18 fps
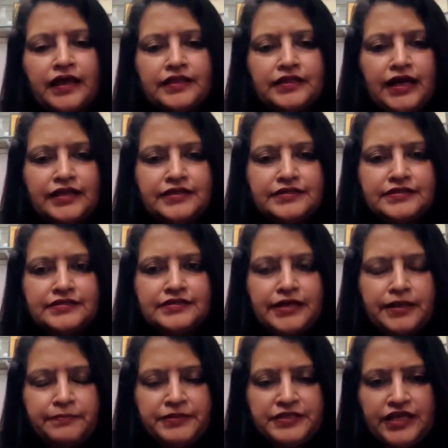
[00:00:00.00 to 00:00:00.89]
that is
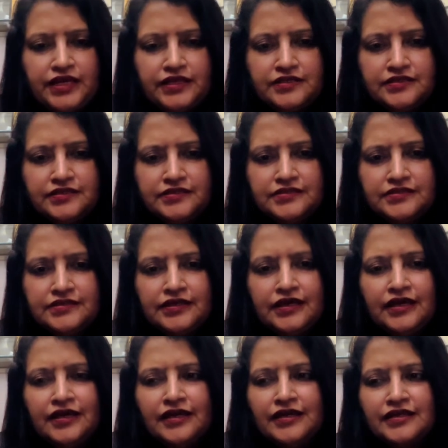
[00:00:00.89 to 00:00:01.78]
hepatitis.
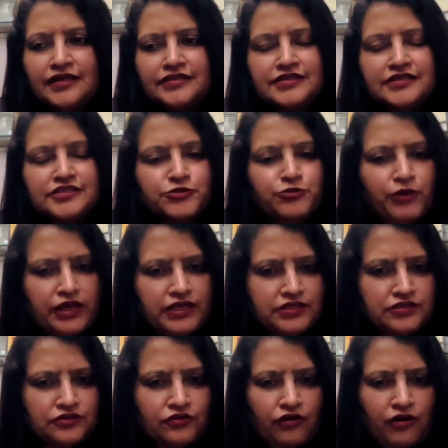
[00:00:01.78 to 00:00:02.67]
It is
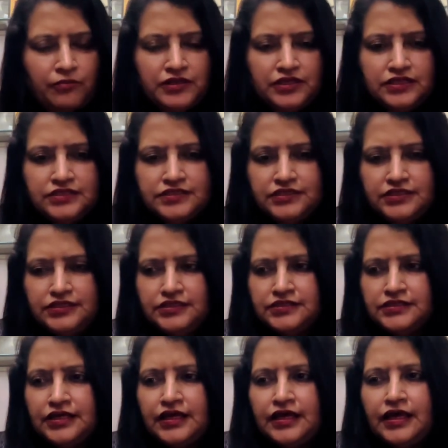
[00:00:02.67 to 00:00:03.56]
quite a common
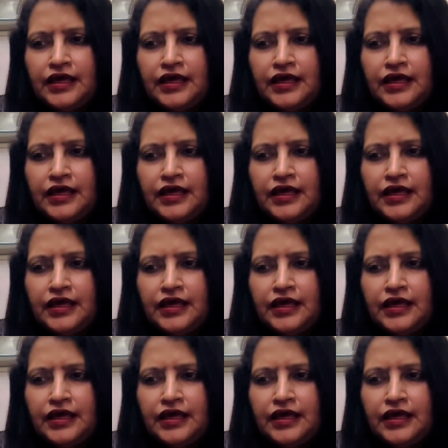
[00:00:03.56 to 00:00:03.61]
disease.